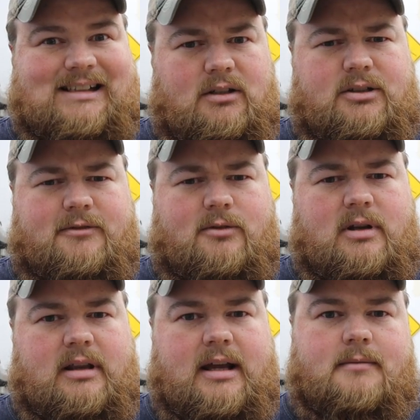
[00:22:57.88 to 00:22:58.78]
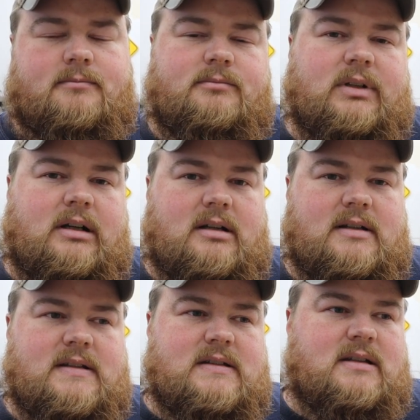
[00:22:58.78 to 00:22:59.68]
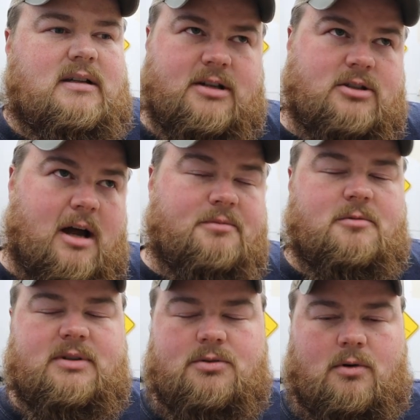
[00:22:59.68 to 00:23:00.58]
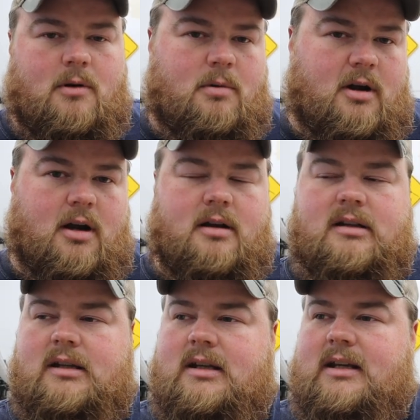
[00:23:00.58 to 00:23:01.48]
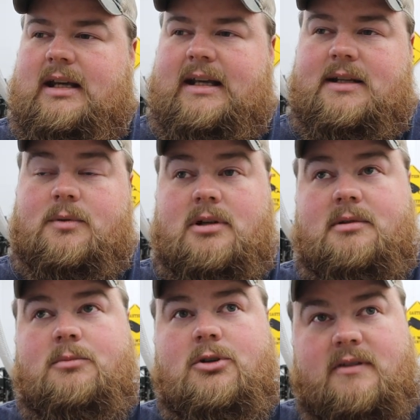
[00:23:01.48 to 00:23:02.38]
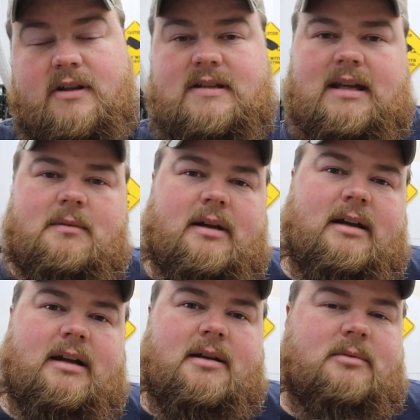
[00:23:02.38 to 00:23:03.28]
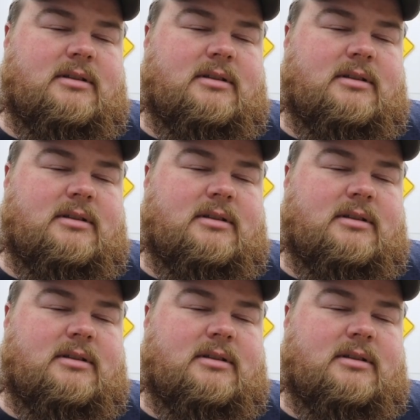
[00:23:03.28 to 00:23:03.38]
I don't look forward to that because my shops will be tore apart and then we're going to be moving at the same time.